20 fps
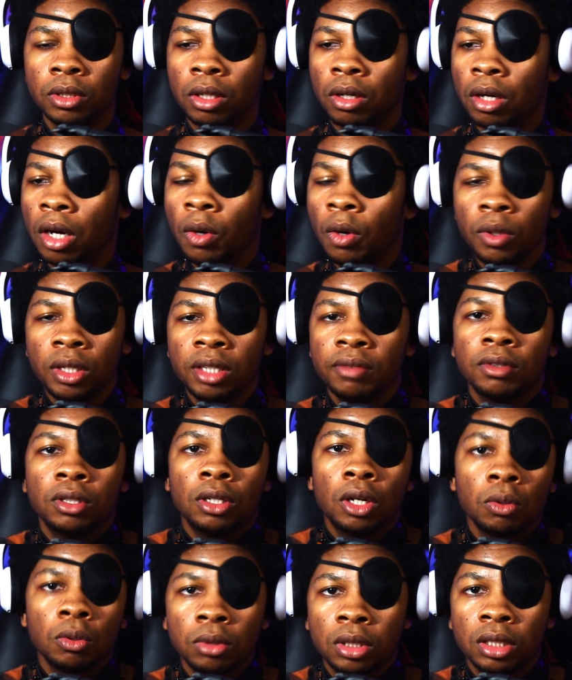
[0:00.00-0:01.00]
You know, I don't
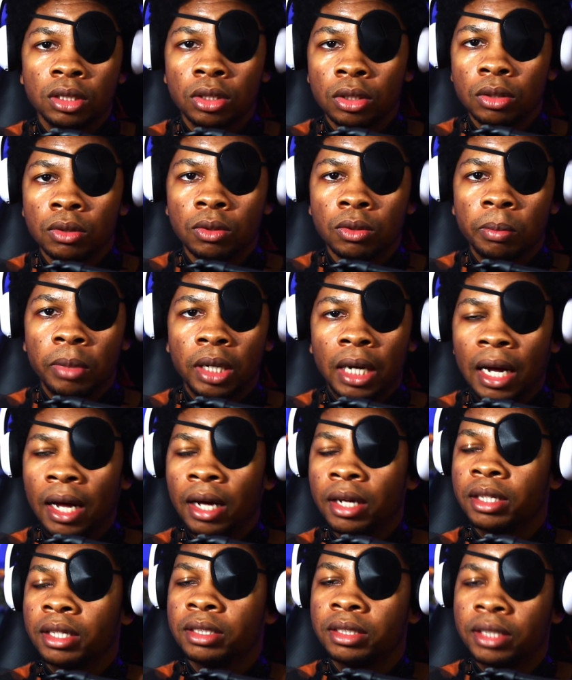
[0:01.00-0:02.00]
even know this dude, but
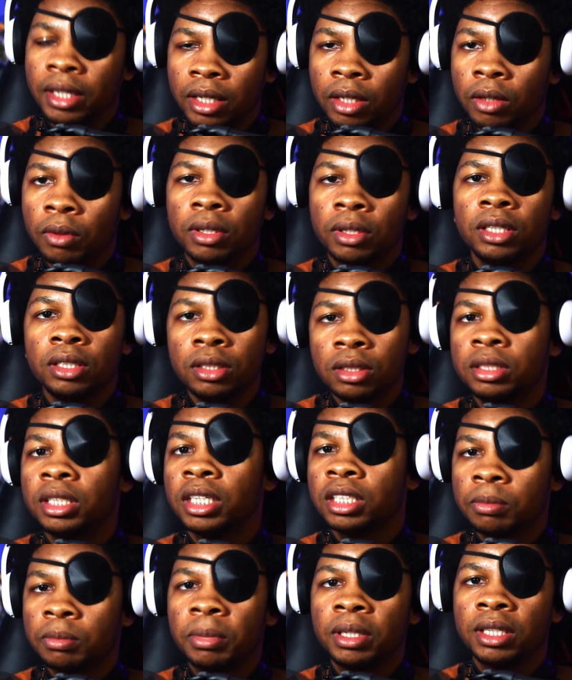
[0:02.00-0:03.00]
I can tell he's
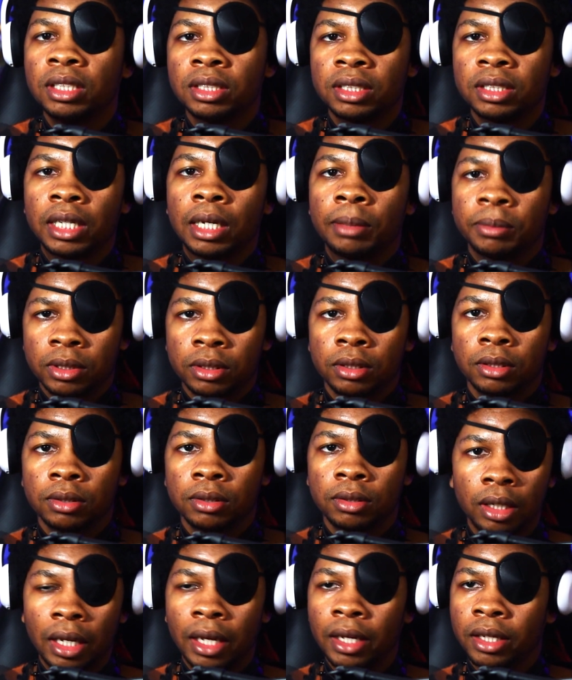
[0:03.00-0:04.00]
just being Samson.
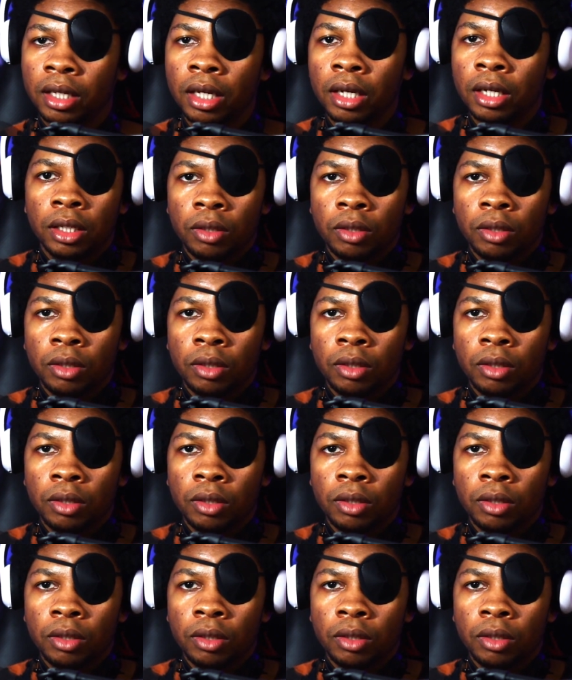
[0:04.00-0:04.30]
Like,